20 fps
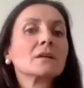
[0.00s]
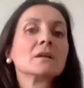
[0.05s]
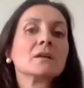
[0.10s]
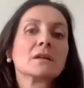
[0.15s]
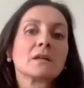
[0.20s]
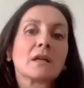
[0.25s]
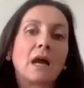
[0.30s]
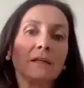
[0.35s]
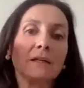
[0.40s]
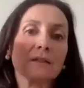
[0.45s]

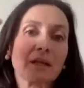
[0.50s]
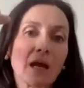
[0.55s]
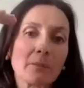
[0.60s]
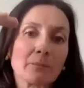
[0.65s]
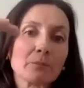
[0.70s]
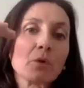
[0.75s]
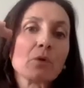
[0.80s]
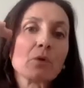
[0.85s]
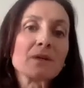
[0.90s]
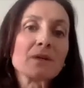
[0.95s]
And
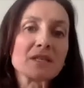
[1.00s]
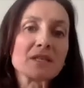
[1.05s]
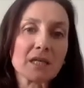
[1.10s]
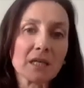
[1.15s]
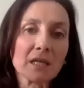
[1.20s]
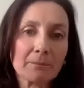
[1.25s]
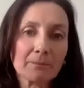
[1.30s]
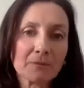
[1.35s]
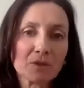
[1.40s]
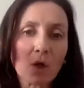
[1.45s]
publishing
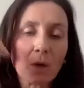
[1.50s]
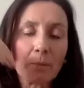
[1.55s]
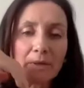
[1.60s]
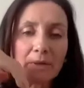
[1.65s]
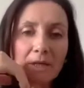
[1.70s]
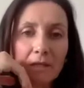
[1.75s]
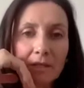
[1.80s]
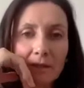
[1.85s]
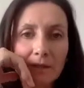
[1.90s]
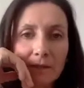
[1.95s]
in top
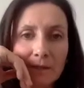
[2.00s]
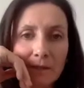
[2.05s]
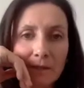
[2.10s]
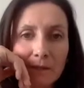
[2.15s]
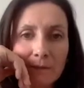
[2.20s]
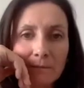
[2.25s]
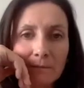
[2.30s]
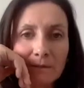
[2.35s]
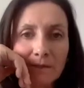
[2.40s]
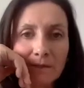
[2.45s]

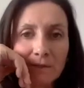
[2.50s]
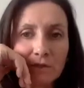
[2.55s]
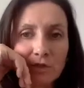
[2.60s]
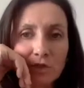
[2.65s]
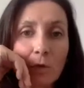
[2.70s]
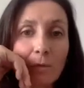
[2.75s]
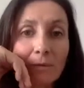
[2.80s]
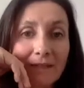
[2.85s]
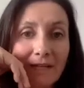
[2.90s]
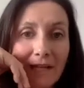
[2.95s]
in
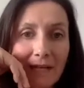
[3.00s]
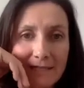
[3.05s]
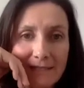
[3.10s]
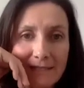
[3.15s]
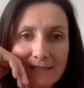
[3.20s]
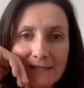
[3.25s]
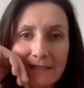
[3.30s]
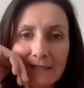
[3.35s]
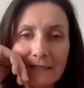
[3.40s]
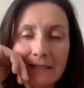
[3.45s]

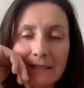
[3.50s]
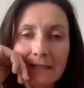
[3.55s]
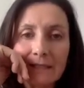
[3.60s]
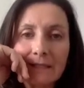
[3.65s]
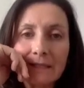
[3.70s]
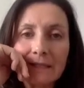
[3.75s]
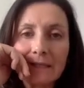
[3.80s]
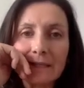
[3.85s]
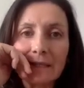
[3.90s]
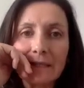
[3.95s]
journals.
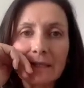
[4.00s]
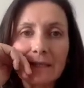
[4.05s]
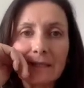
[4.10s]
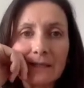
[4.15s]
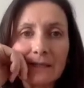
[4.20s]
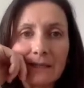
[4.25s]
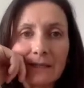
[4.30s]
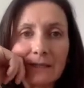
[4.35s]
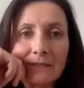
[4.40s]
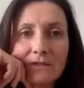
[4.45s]

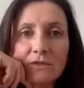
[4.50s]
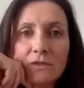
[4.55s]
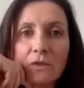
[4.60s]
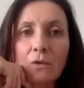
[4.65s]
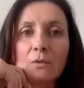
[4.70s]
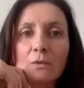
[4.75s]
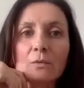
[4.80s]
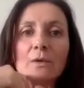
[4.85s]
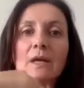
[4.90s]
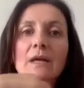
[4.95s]

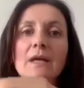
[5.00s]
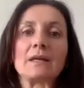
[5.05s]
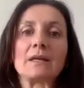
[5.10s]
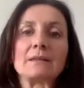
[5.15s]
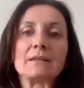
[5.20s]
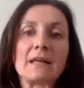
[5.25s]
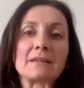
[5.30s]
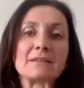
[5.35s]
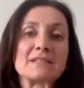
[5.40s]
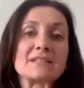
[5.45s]
So
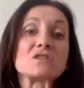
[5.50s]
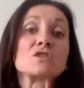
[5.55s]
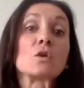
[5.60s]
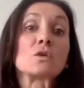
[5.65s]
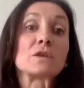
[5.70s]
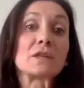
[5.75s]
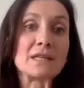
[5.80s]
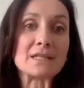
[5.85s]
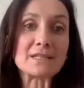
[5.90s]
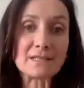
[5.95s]
that's
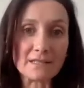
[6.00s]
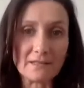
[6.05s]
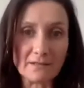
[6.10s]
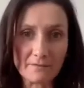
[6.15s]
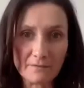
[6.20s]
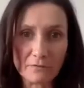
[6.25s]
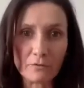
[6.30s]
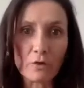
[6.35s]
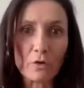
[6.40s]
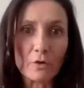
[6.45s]
not
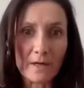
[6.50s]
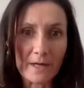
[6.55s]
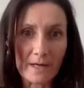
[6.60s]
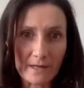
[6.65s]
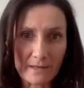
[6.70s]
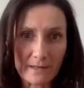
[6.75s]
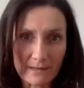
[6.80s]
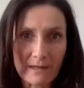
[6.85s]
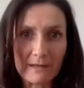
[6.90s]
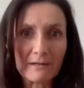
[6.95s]
easy for
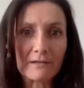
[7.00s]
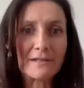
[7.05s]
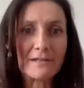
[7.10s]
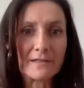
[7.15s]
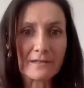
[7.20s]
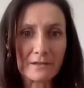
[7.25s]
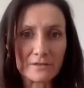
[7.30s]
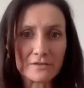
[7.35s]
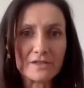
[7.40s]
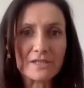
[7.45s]
an early
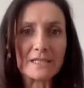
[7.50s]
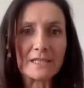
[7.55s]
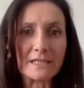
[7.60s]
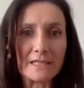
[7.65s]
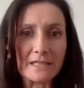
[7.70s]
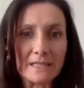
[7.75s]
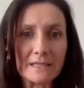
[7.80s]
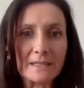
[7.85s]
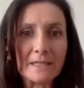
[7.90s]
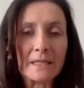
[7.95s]

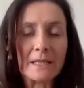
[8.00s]
career